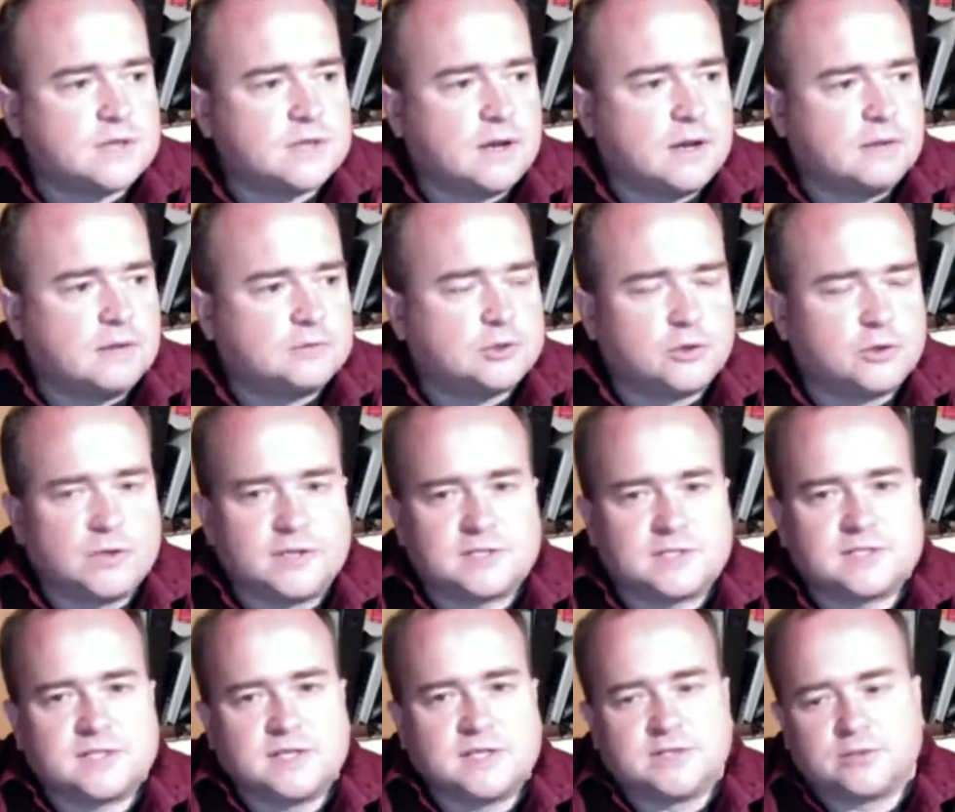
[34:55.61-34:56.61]
Julius
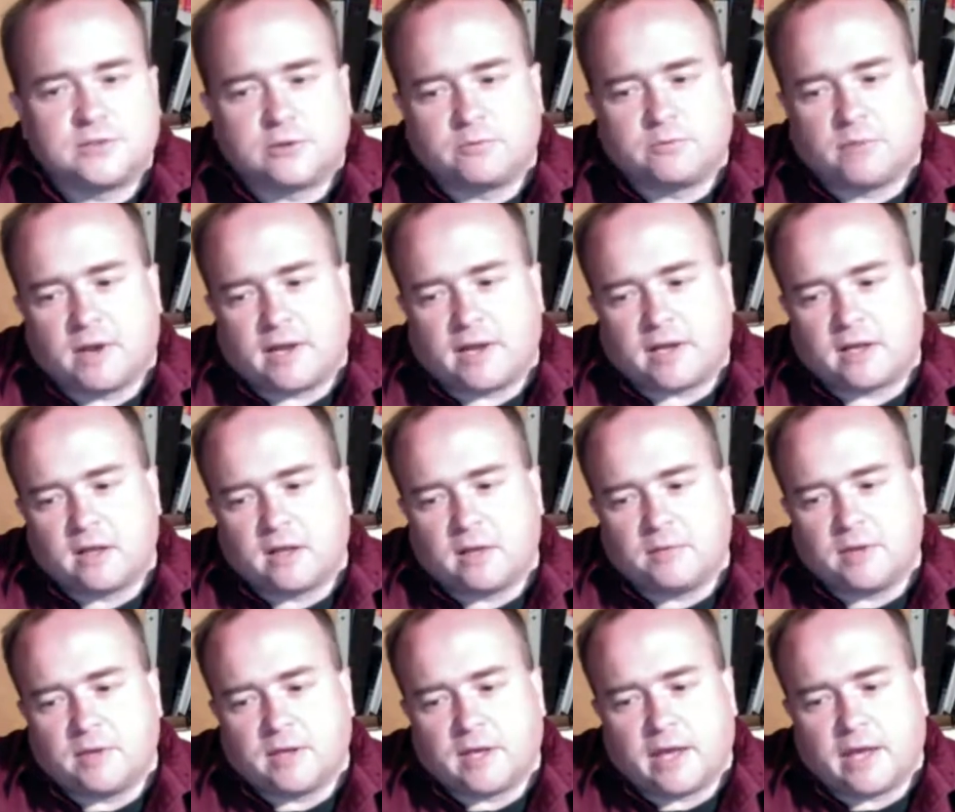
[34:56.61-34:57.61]
Caesar by Columbia
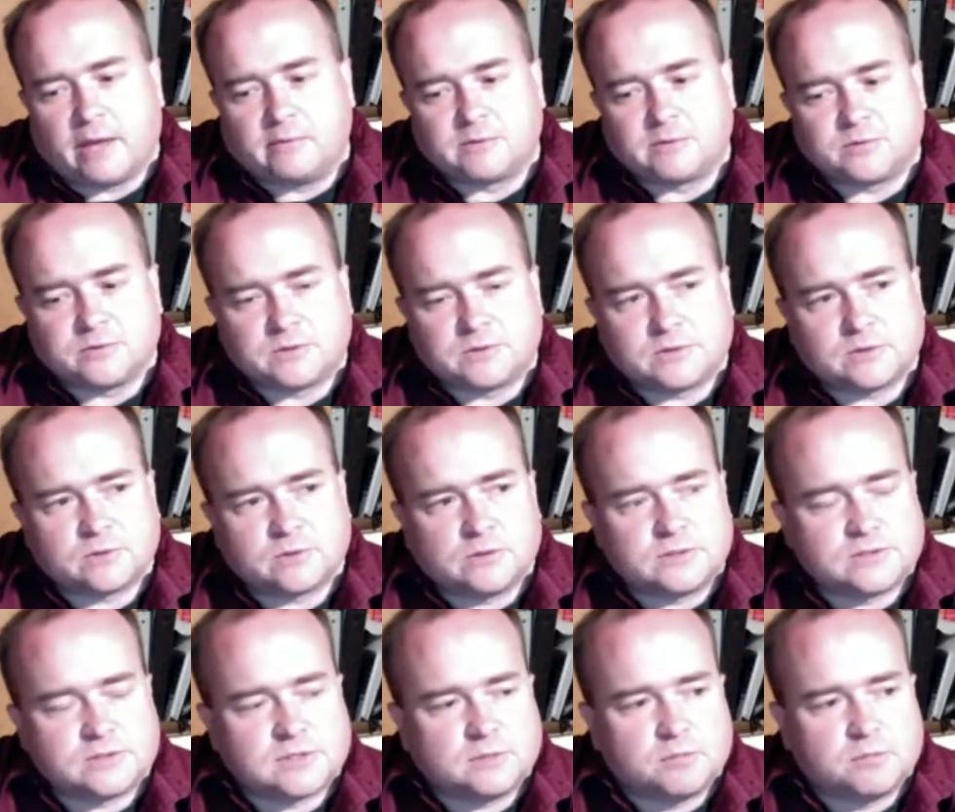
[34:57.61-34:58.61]
Games is
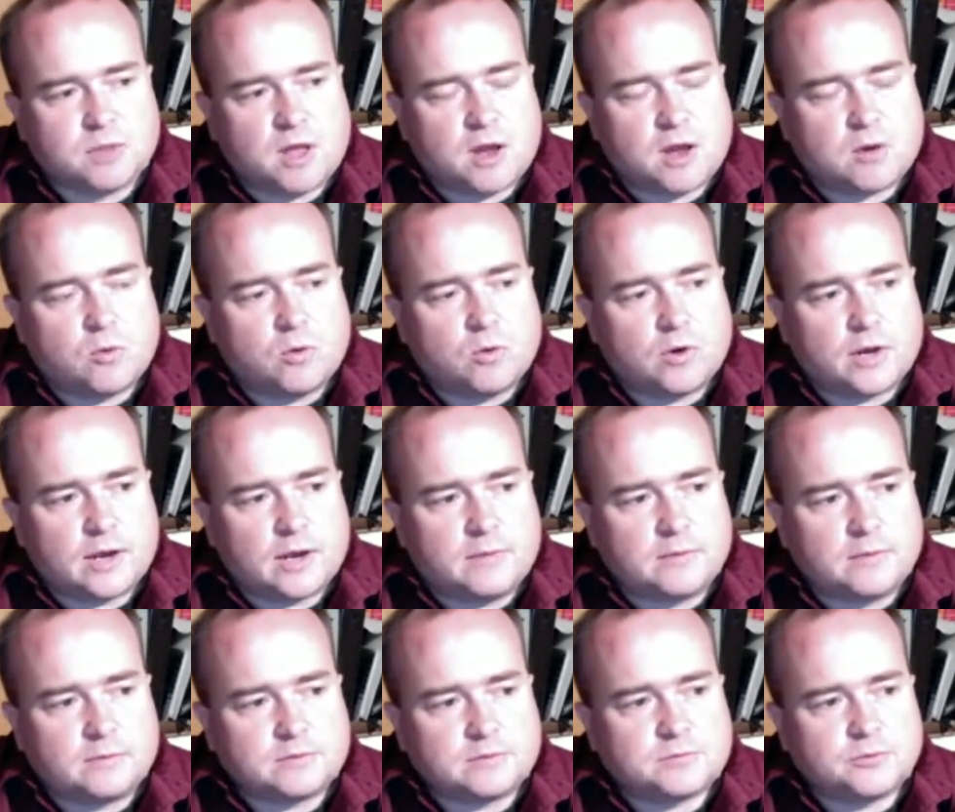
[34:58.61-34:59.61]
a block war game that
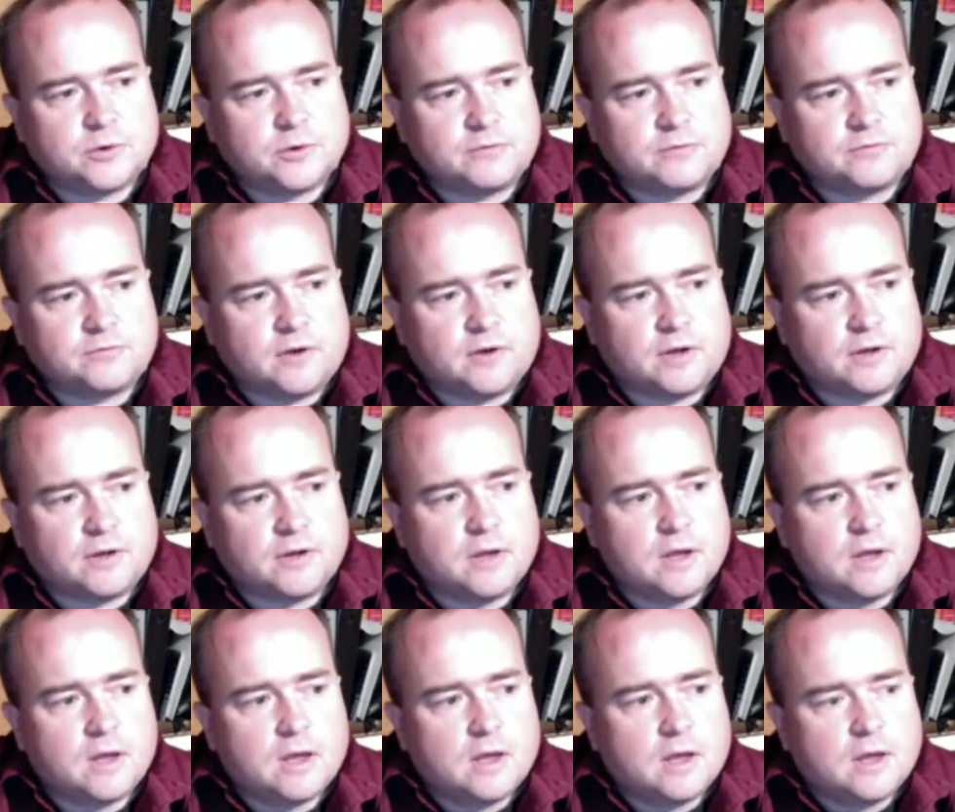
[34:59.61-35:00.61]
was pretty fun.
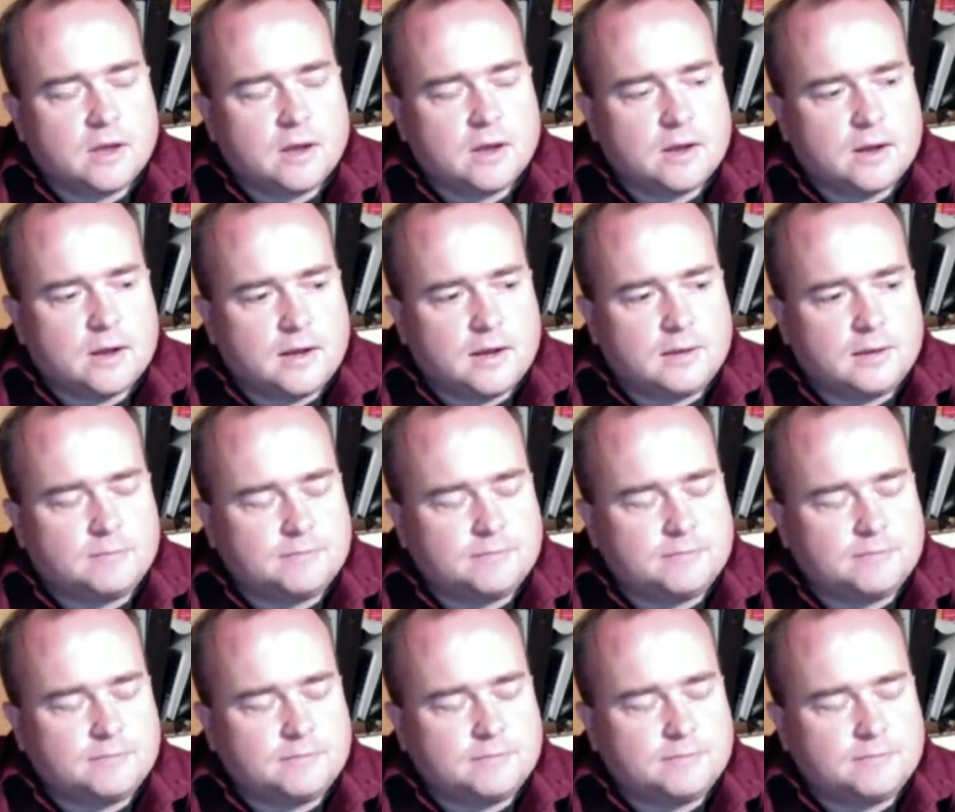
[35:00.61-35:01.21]
And